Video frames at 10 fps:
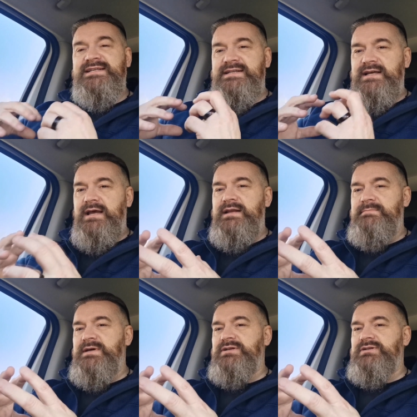see
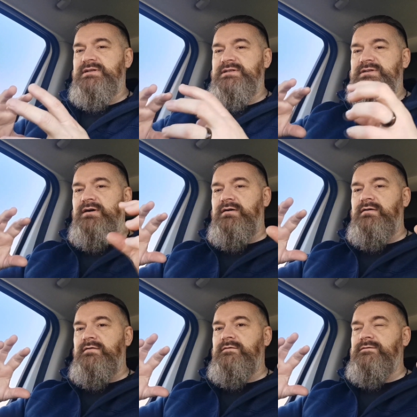any mentions
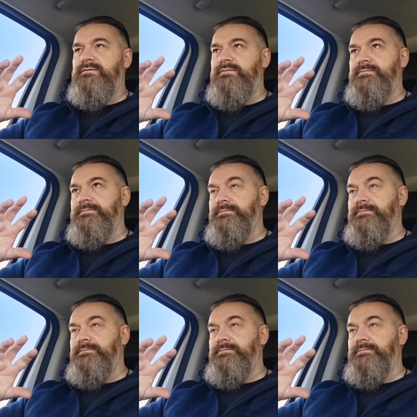of